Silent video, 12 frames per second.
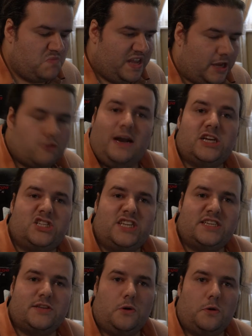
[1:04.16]
it crashed
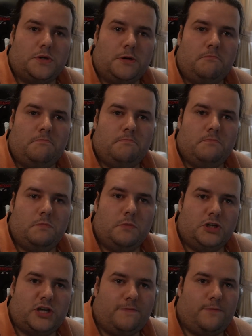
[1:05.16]
Discord,
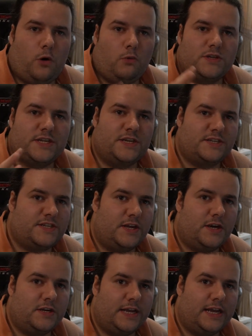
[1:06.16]
which I thought was
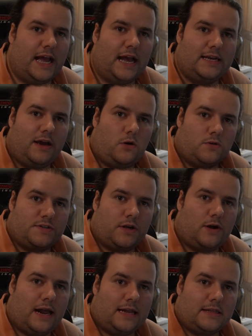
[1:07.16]
concerning, and it
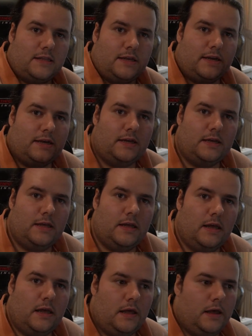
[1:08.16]
also had the
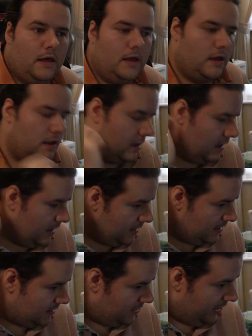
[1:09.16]
uh,
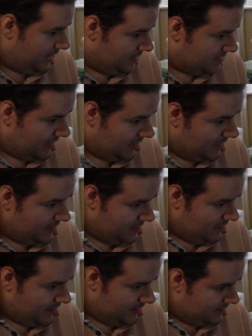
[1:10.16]
thing saying
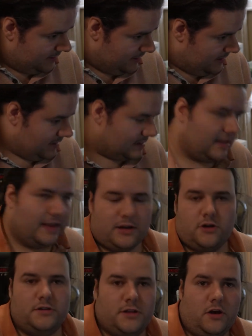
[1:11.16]
uh, that it
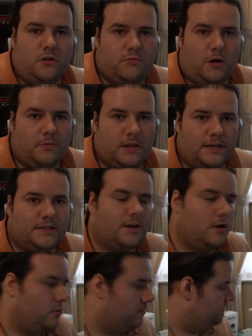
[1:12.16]
couldn't load properly,
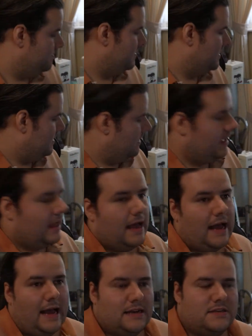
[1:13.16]
so
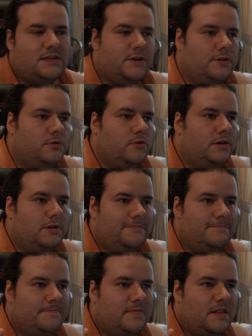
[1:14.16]
had to
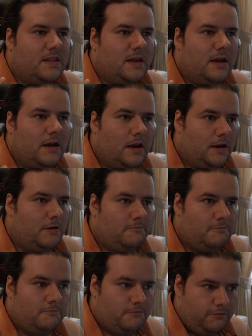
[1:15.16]
uh,
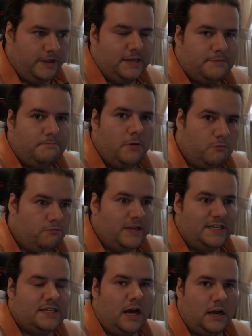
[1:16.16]
re
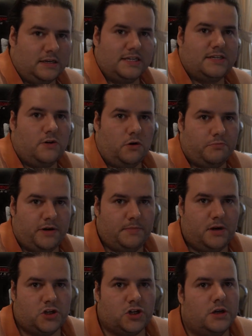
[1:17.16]
restart Discord pretty
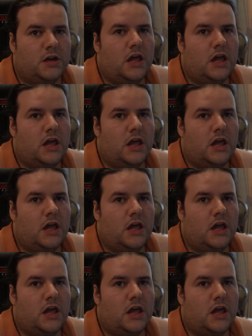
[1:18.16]
much.